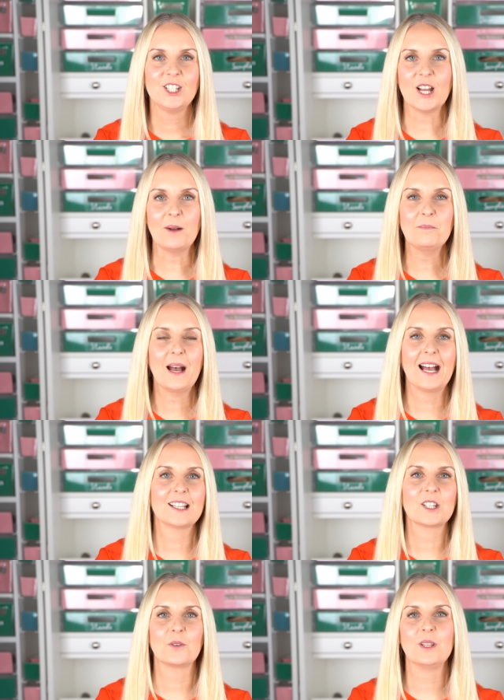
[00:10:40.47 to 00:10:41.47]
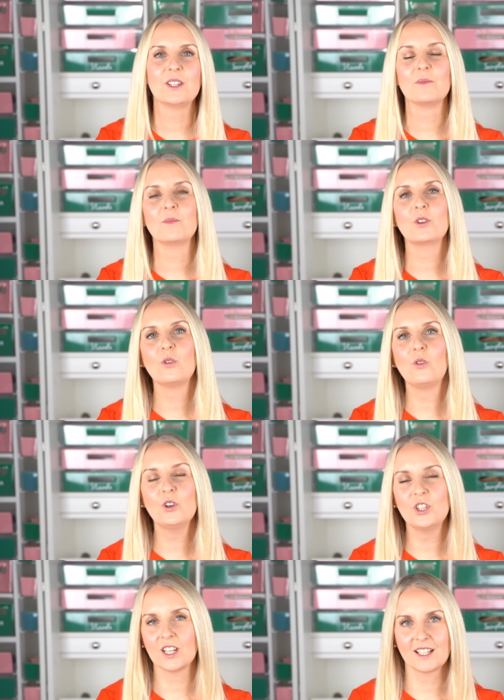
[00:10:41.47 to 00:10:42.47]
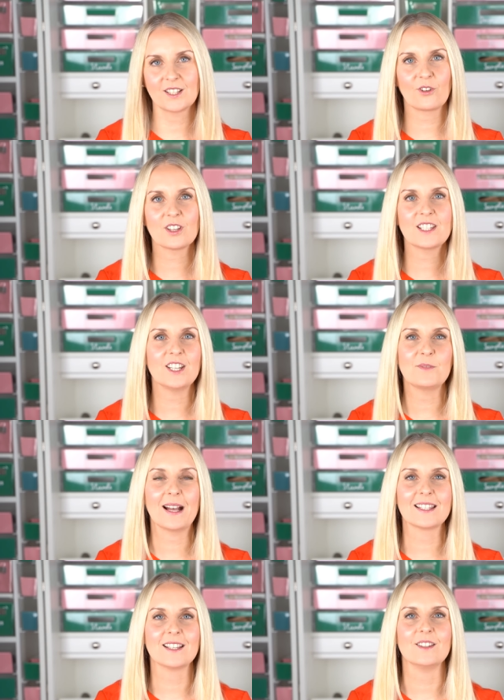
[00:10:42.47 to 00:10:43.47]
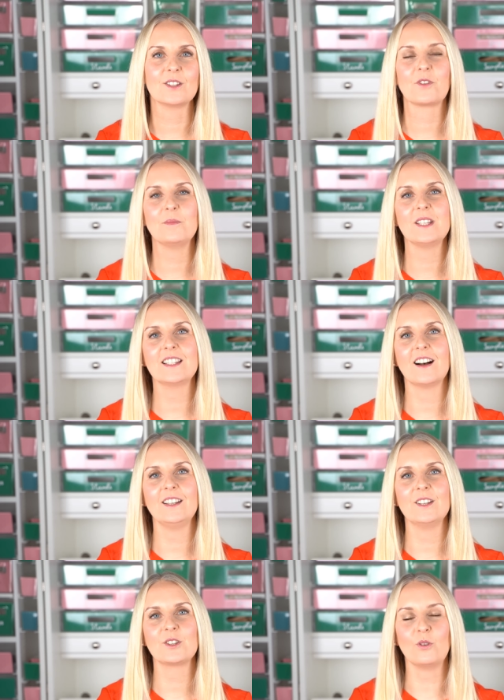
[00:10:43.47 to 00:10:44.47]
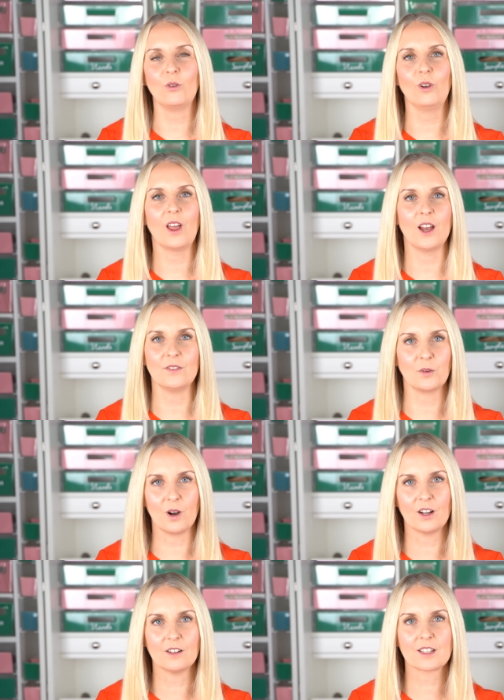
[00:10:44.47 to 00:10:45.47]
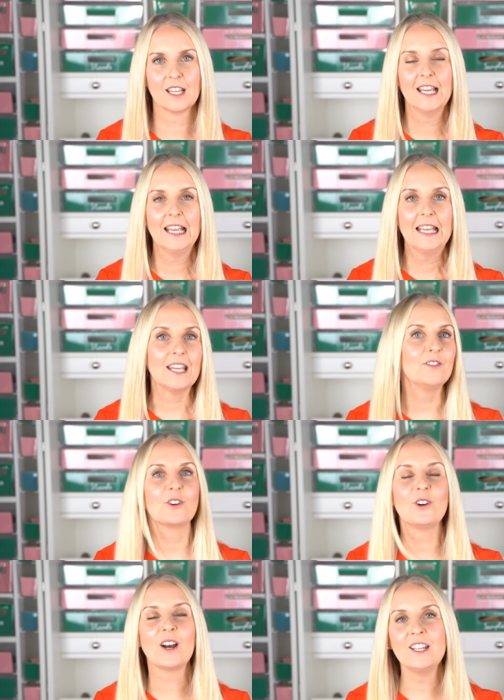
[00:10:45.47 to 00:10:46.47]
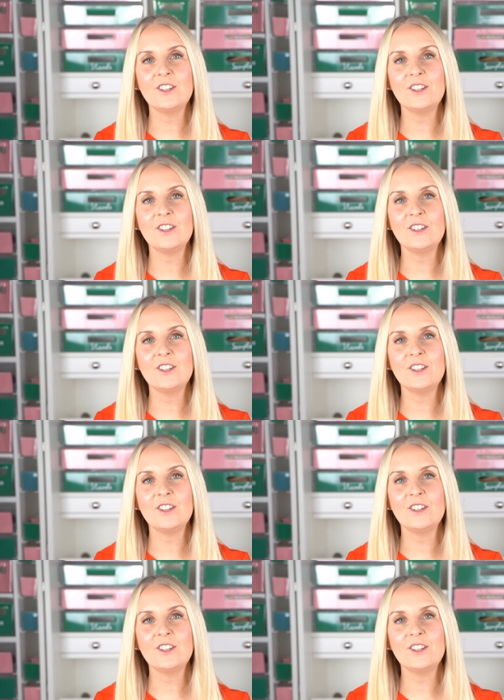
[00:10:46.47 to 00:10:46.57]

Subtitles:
jam-packed with some gorgeous cross stitch patterns from designers all over the world. If you're not